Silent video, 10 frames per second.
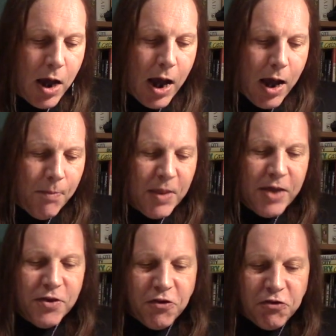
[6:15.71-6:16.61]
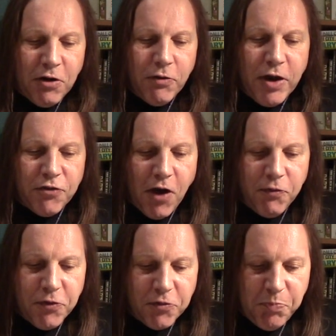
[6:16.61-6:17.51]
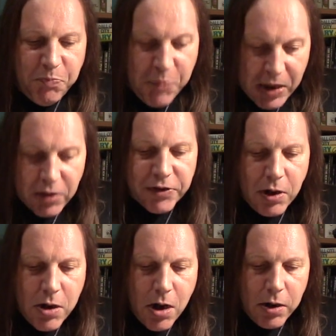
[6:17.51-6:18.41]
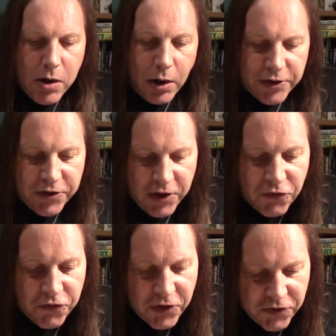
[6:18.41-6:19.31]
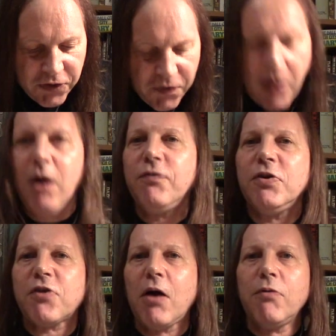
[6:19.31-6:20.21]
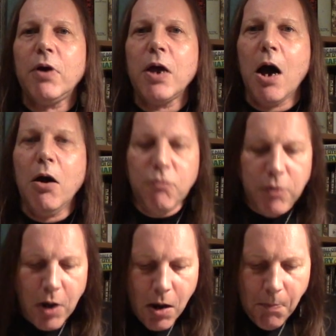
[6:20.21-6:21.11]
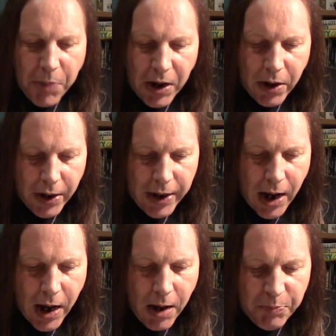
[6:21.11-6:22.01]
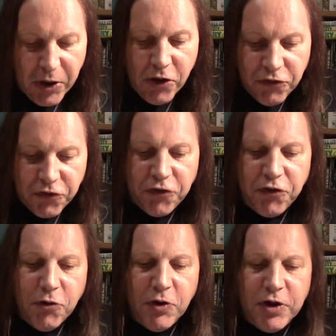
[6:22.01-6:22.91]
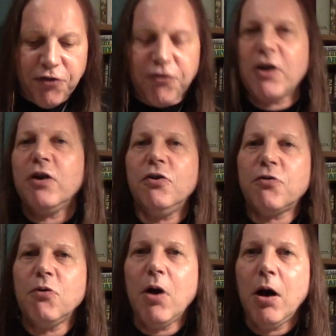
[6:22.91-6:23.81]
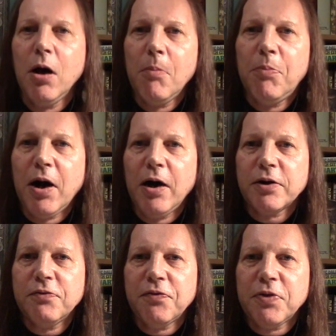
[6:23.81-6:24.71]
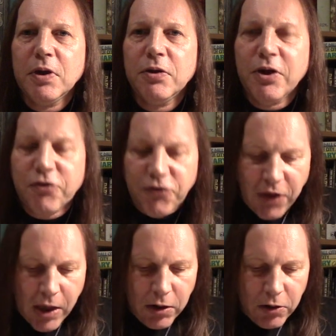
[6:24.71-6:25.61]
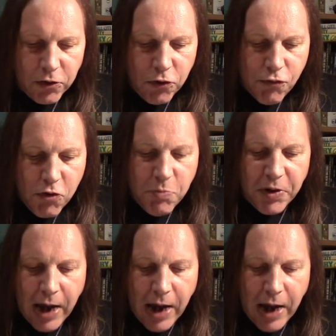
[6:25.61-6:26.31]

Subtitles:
The distillery itself was built in 1965 and is currently owned by Burn Stewart Distillers, who are part of the Distill Group.